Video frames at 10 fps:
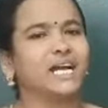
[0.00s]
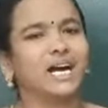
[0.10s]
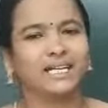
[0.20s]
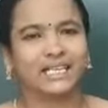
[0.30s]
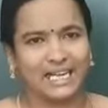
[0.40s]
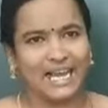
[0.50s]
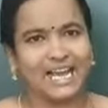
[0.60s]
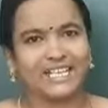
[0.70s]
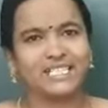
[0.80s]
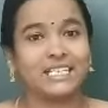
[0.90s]
our
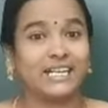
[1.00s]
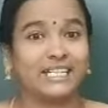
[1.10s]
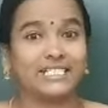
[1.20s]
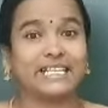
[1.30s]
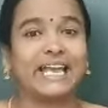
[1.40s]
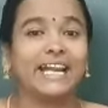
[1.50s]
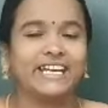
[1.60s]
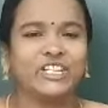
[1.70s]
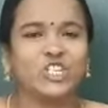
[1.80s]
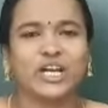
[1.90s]
class, let us
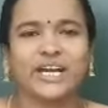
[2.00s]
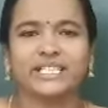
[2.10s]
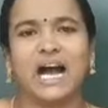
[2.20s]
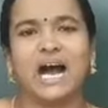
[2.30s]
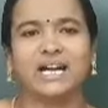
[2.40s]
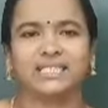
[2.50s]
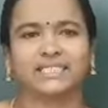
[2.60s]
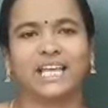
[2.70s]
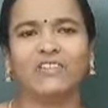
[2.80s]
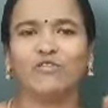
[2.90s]
energize
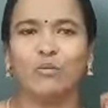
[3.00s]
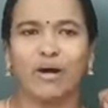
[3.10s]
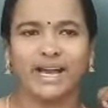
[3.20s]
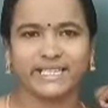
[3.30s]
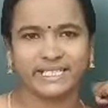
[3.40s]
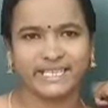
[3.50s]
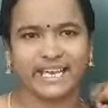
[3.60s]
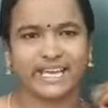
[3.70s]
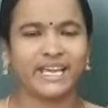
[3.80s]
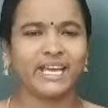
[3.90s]
ourselves by
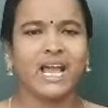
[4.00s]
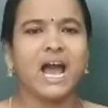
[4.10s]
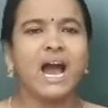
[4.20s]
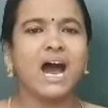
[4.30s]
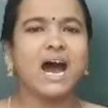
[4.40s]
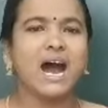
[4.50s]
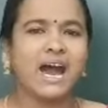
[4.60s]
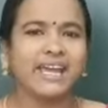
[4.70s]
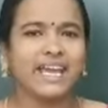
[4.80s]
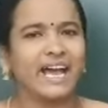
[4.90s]
saying
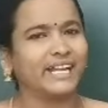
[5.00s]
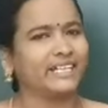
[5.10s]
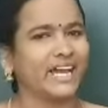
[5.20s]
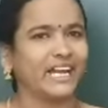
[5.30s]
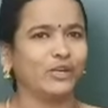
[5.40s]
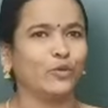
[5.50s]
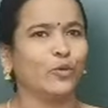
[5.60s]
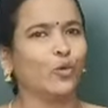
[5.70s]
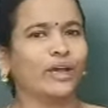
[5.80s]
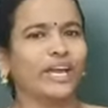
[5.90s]
hi and hello.
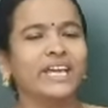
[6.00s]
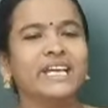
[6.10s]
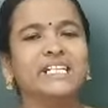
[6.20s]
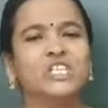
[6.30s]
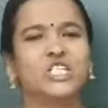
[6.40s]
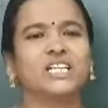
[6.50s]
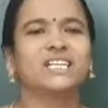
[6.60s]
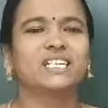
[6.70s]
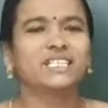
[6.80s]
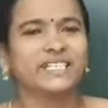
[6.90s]
Okay
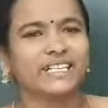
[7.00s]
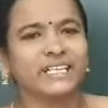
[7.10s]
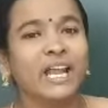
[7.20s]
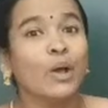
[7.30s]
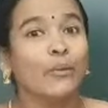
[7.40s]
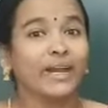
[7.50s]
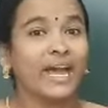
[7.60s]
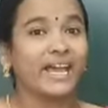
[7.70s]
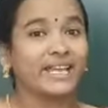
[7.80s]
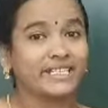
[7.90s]
children, listen. When
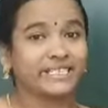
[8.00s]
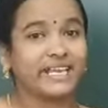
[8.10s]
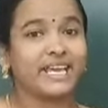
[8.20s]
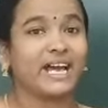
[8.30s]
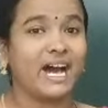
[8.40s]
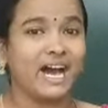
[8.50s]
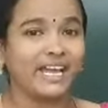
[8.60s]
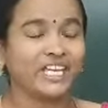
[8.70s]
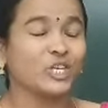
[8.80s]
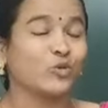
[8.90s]
I say
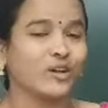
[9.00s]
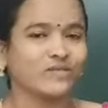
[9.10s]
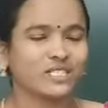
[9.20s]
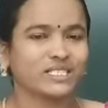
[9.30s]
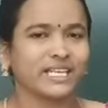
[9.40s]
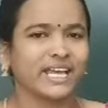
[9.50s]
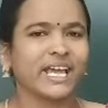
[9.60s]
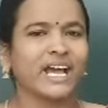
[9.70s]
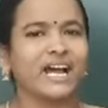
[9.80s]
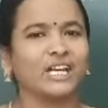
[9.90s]
hi, you have to
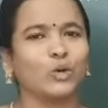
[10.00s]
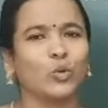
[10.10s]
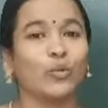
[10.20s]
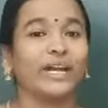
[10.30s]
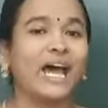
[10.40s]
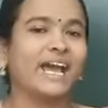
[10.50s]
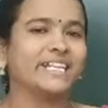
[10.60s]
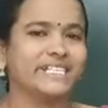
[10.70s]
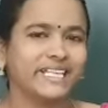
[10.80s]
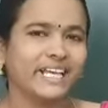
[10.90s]
say hello. When I
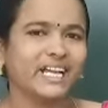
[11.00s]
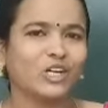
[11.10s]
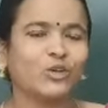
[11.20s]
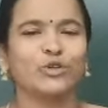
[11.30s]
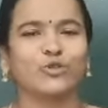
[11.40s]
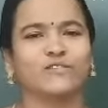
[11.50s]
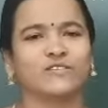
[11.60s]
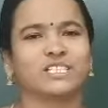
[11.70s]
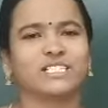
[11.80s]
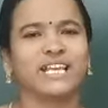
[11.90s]
say hello, you
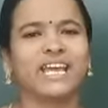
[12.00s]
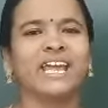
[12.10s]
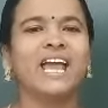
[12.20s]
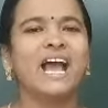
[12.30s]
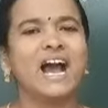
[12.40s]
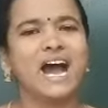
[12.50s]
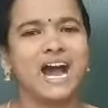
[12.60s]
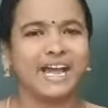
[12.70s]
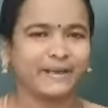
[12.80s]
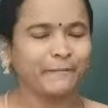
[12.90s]
have to say
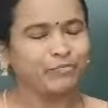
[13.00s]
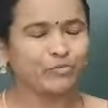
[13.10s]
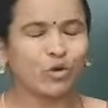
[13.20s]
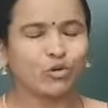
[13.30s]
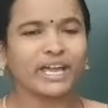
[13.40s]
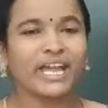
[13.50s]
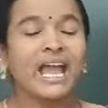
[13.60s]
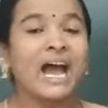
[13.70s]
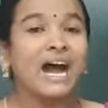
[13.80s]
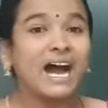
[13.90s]
hi.
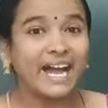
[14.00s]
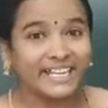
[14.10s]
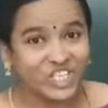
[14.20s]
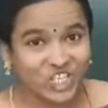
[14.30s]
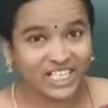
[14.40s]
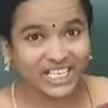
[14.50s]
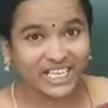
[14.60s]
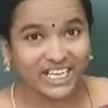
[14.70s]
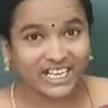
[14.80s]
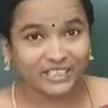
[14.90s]
Okay, hi
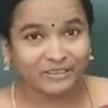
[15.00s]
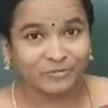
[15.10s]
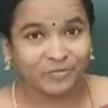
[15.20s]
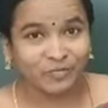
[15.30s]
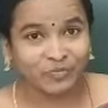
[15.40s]
children.